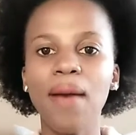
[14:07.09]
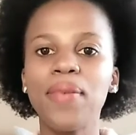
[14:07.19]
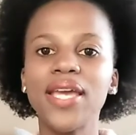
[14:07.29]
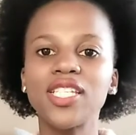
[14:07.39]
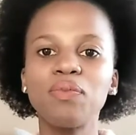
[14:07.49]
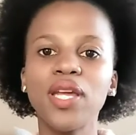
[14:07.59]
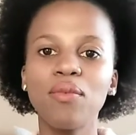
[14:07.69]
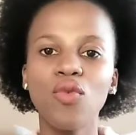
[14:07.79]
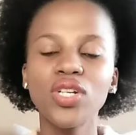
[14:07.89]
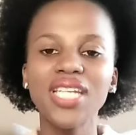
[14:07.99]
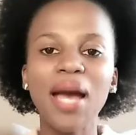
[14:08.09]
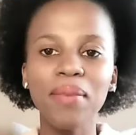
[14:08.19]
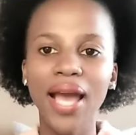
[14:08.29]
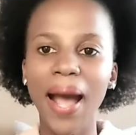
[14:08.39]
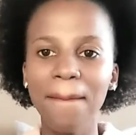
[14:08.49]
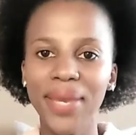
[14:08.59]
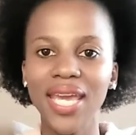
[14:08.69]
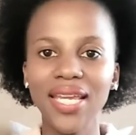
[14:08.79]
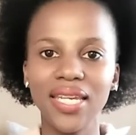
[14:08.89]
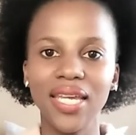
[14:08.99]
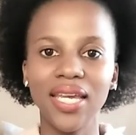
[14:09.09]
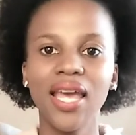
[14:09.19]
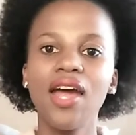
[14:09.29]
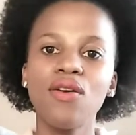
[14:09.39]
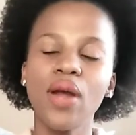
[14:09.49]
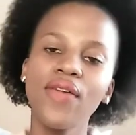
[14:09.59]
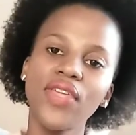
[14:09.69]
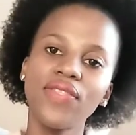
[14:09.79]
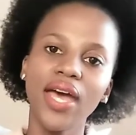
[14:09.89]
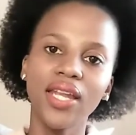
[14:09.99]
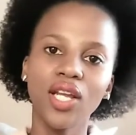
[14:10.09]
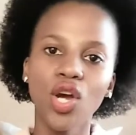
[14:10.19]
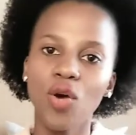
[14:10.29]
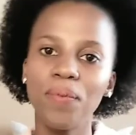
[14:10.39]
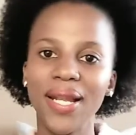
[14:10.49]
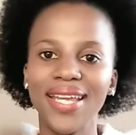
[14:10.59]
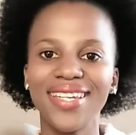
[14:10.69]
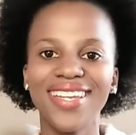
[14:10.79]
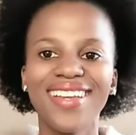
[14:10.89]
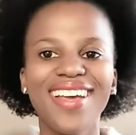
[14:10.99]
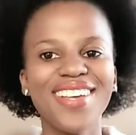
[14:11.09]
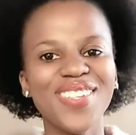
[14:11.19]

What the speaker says: up and spend more time campaigning rather than complaining.